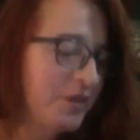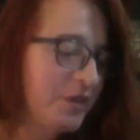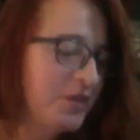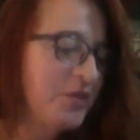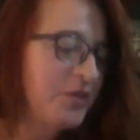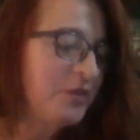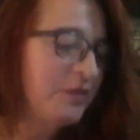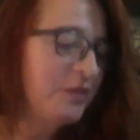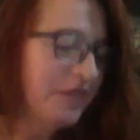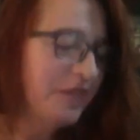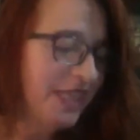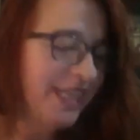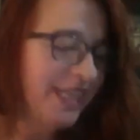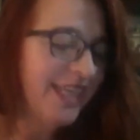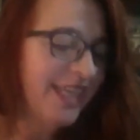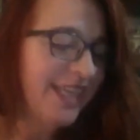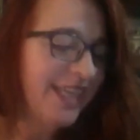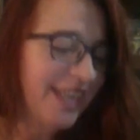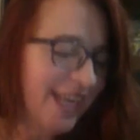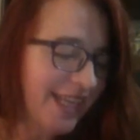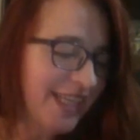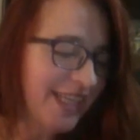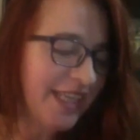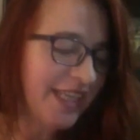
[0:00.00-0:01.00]
you're reading it,
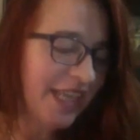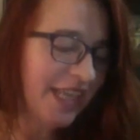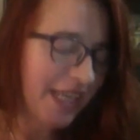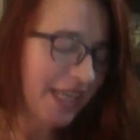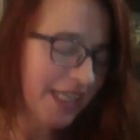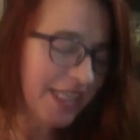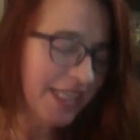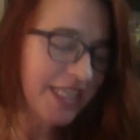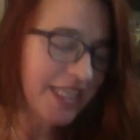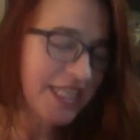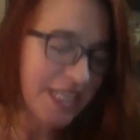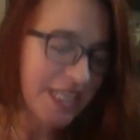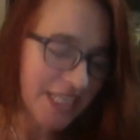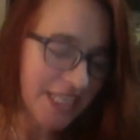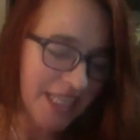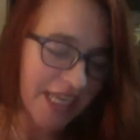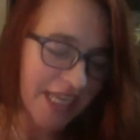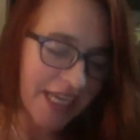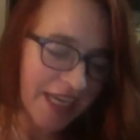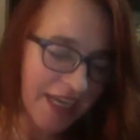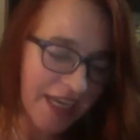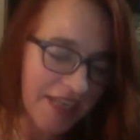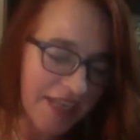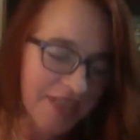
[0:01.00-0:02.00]
I can see
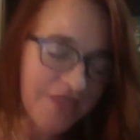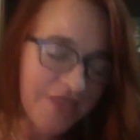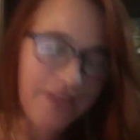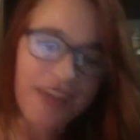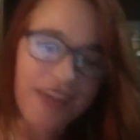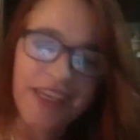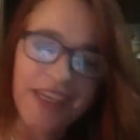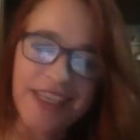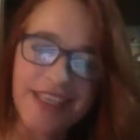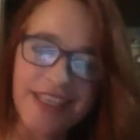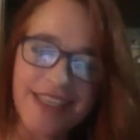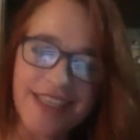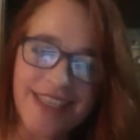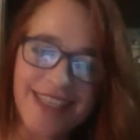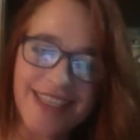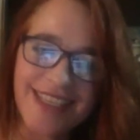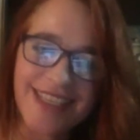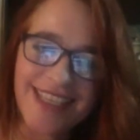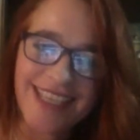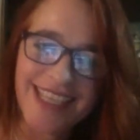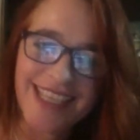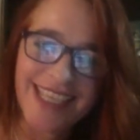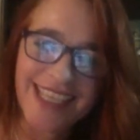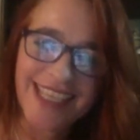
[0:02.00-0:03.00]
that guy's face
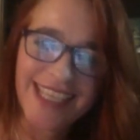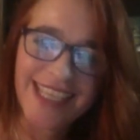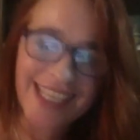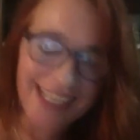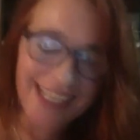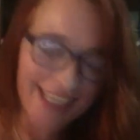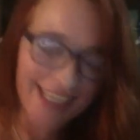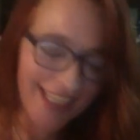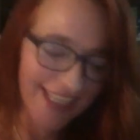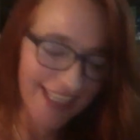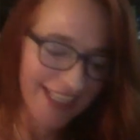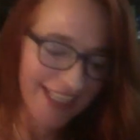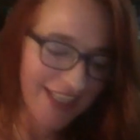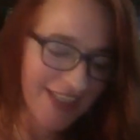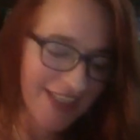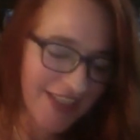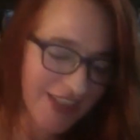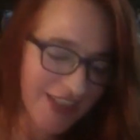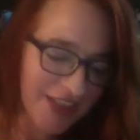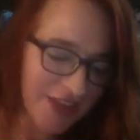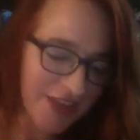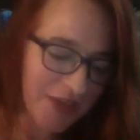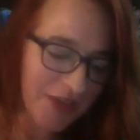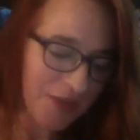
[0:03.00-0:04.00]

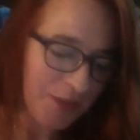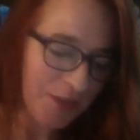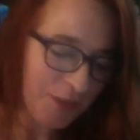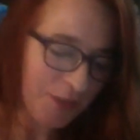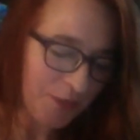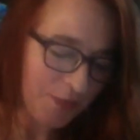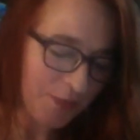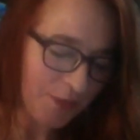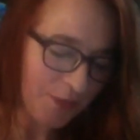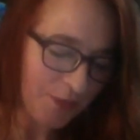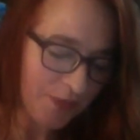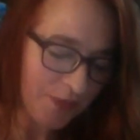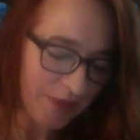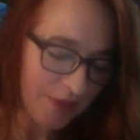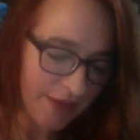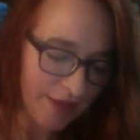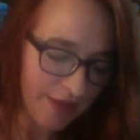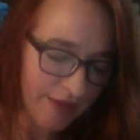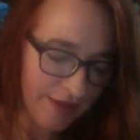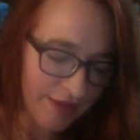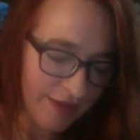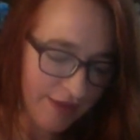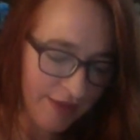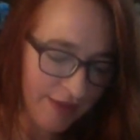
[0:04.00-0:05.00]
still.
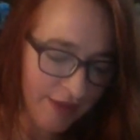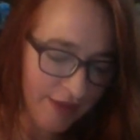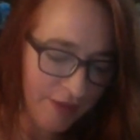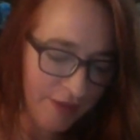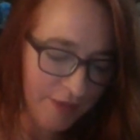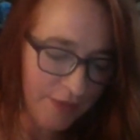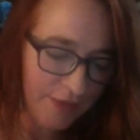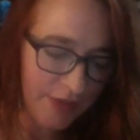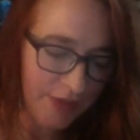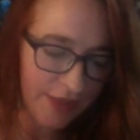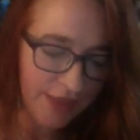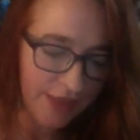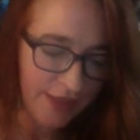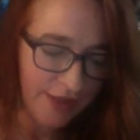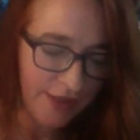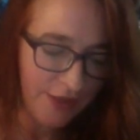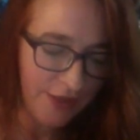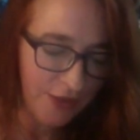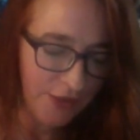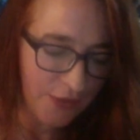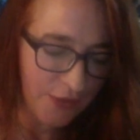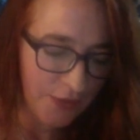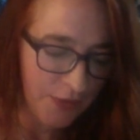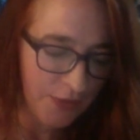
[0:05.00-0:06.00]
Thank
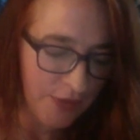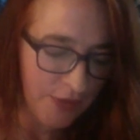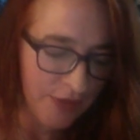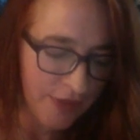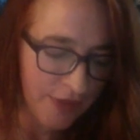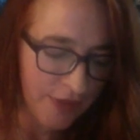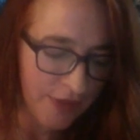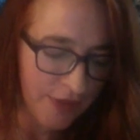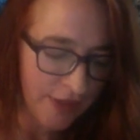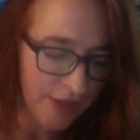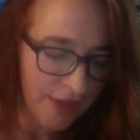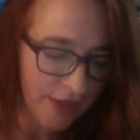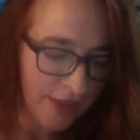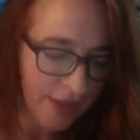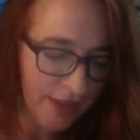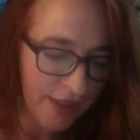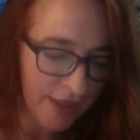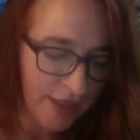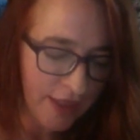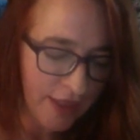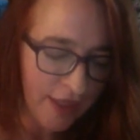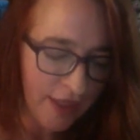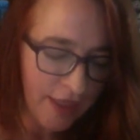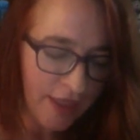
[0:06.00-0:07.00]
you.
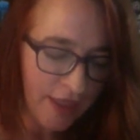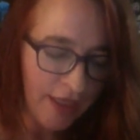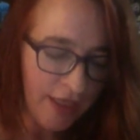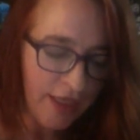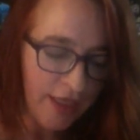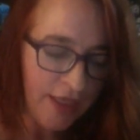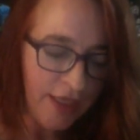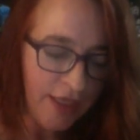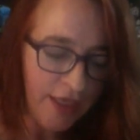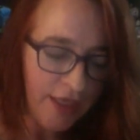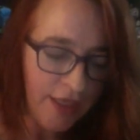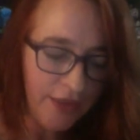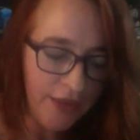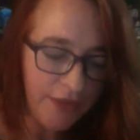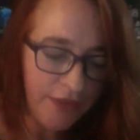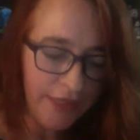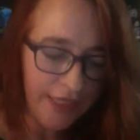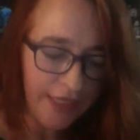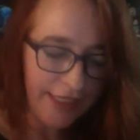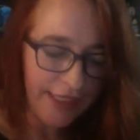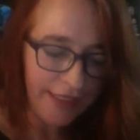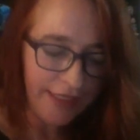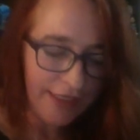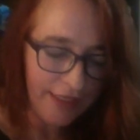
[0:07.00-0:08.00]
All
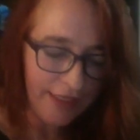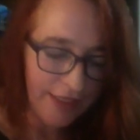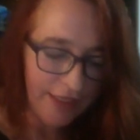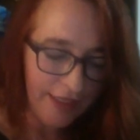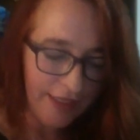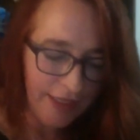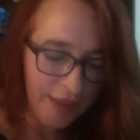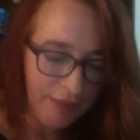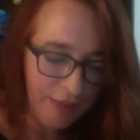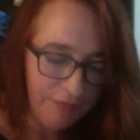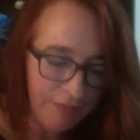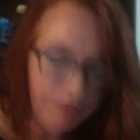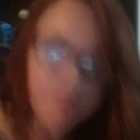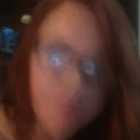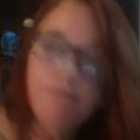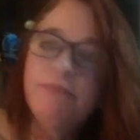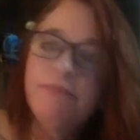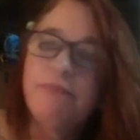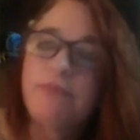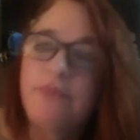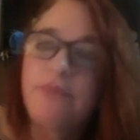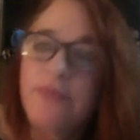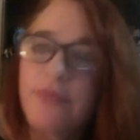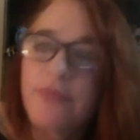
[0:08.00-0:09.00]
right.
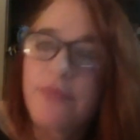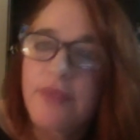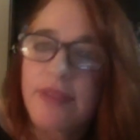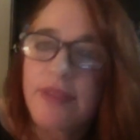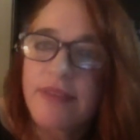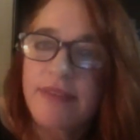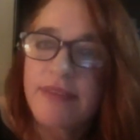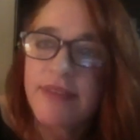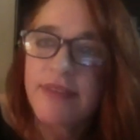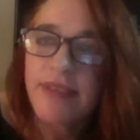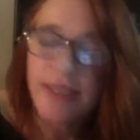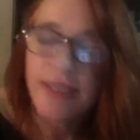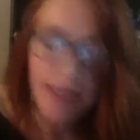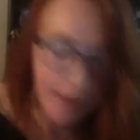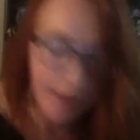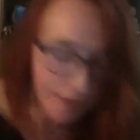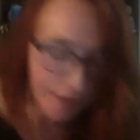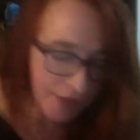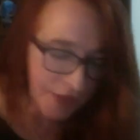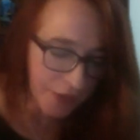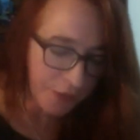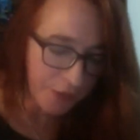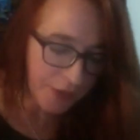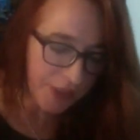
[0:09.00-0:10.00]
Let's see. I'm
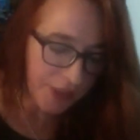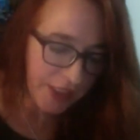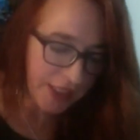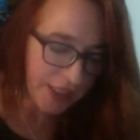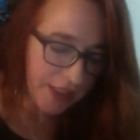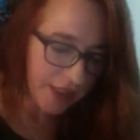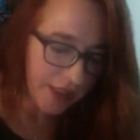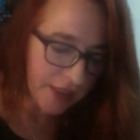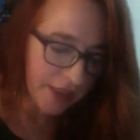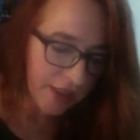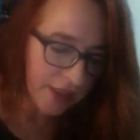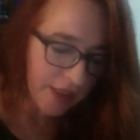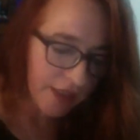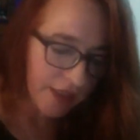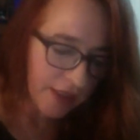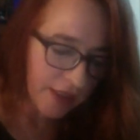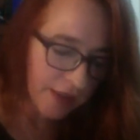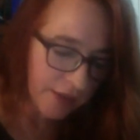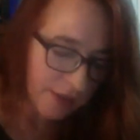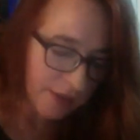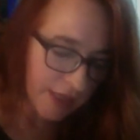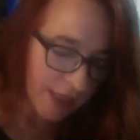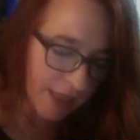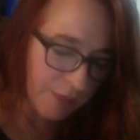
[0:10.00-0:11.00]
going to read
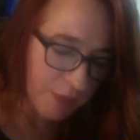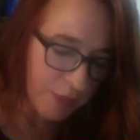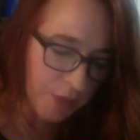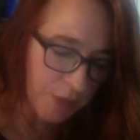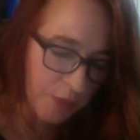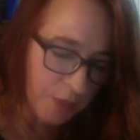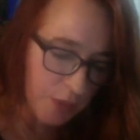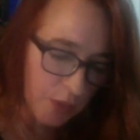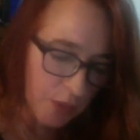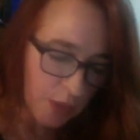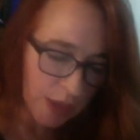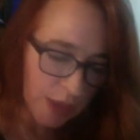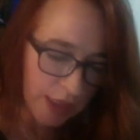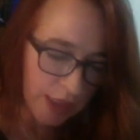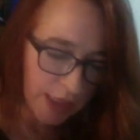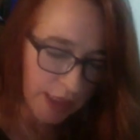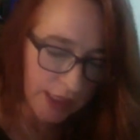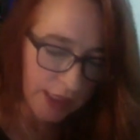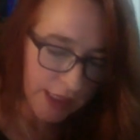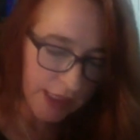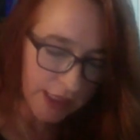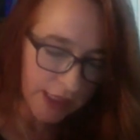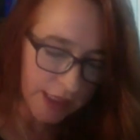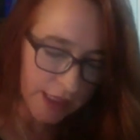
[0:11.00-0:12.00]
a couple
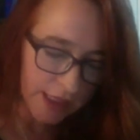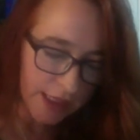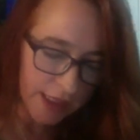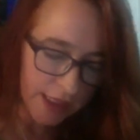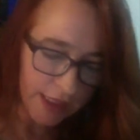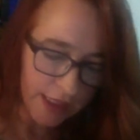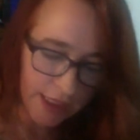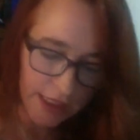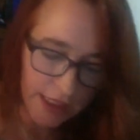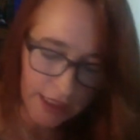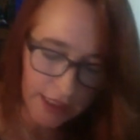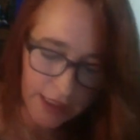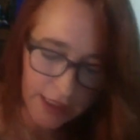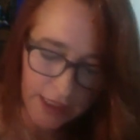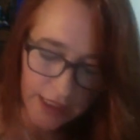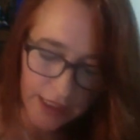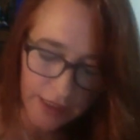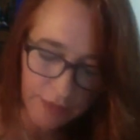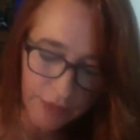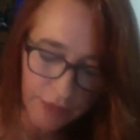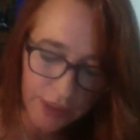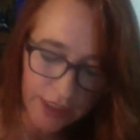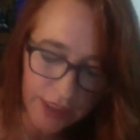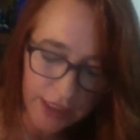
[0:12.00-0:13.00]
more, and
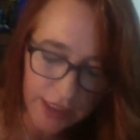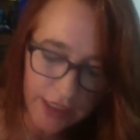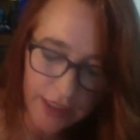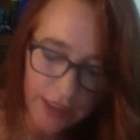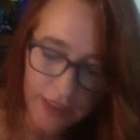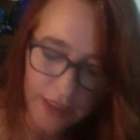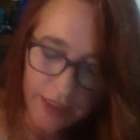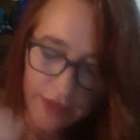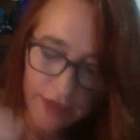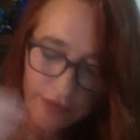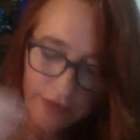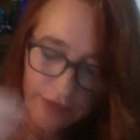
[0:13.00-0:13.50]
then we can have